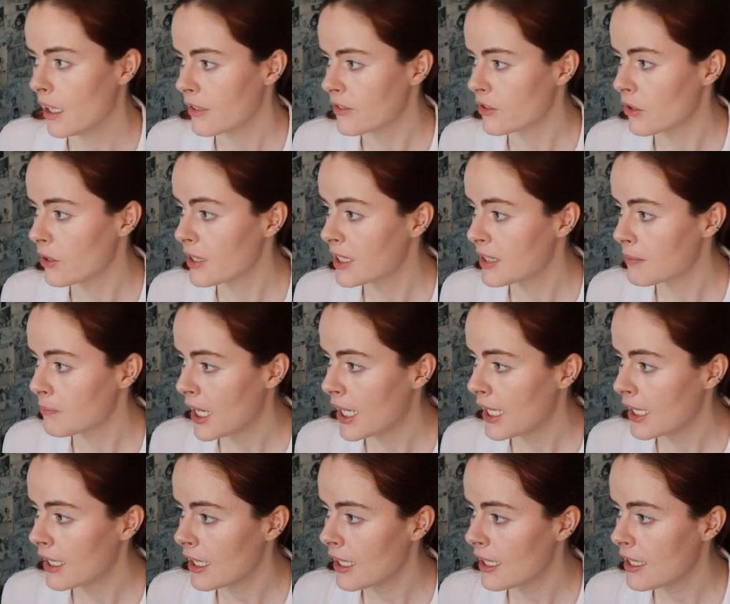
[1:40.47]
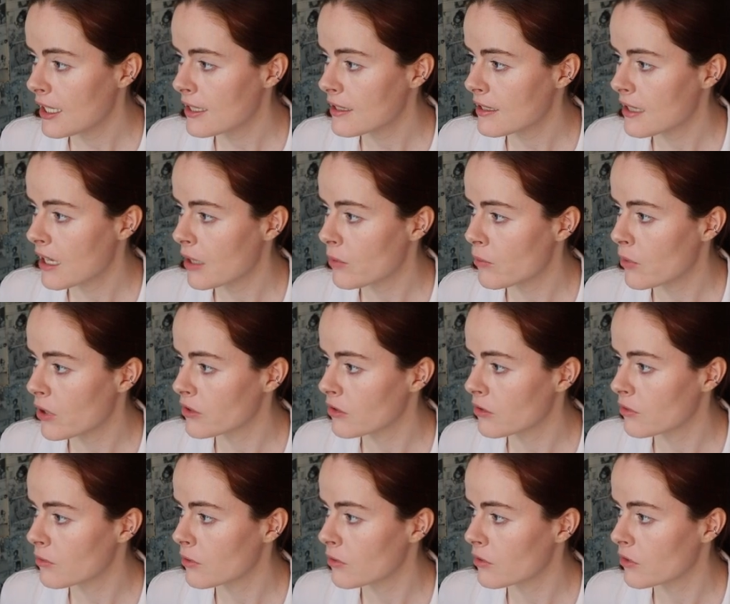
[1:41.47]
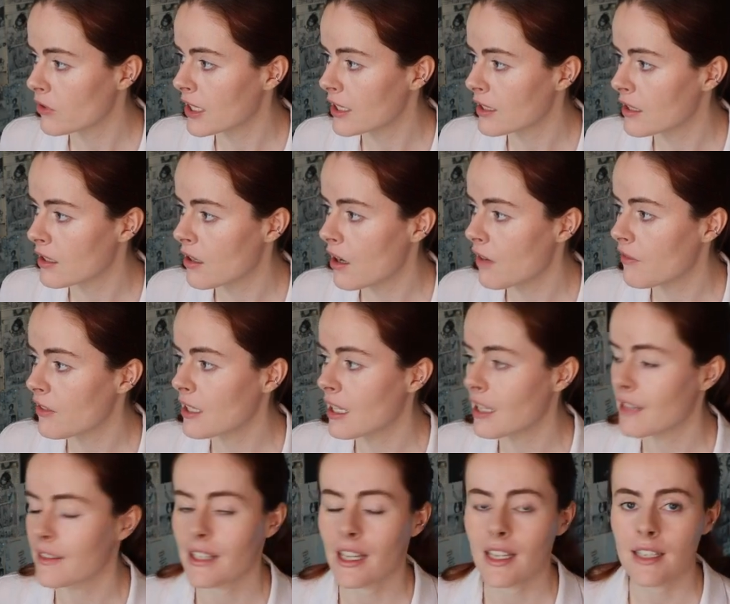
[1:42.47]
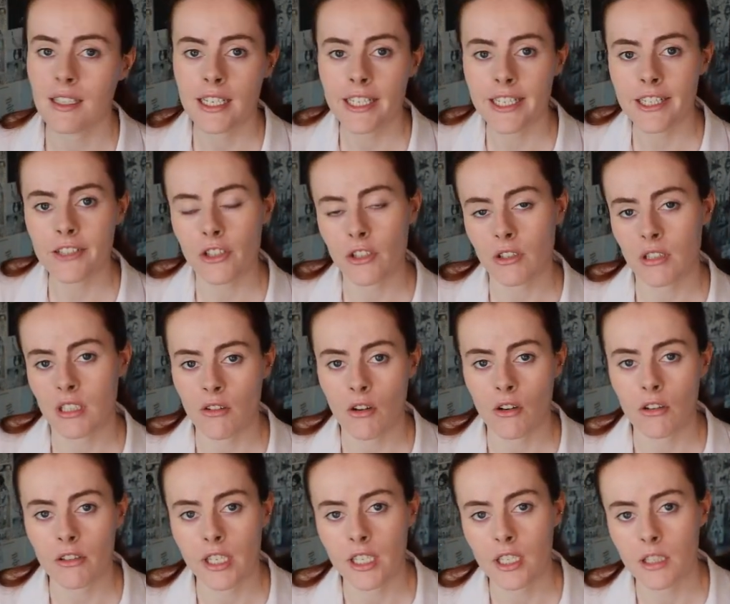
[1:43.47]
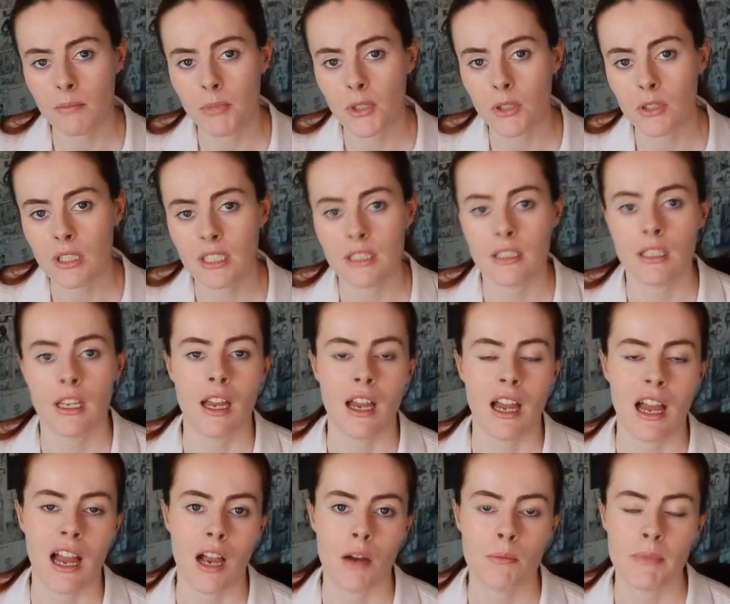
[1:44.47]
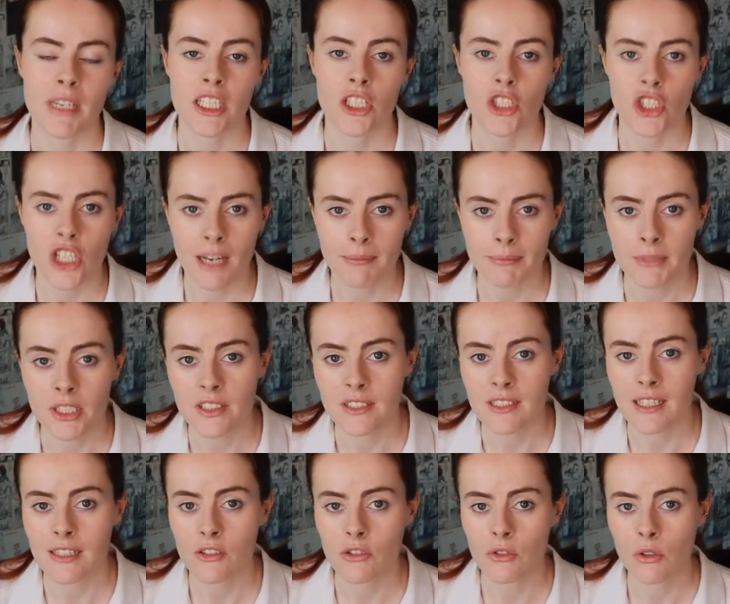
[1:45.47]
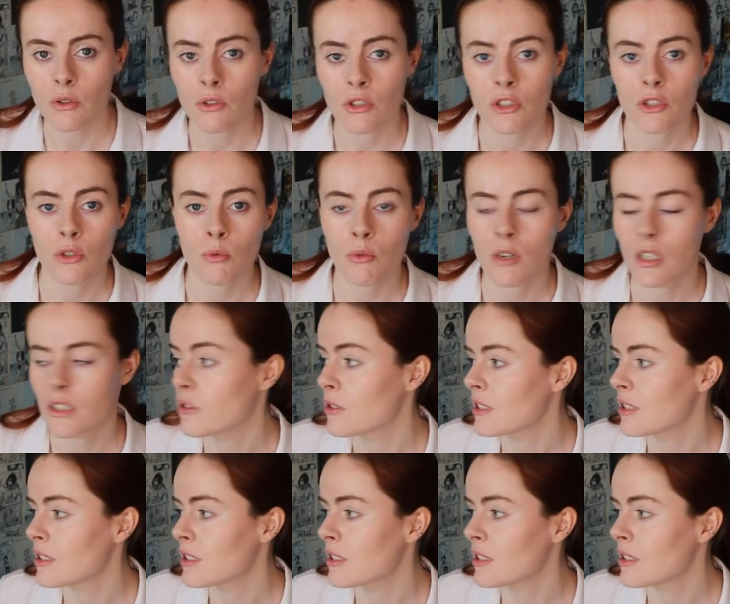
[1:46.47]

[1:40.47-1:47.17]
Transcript: So in my case, I want to create a novel, and then here you can already put in how many chapters and so on you want.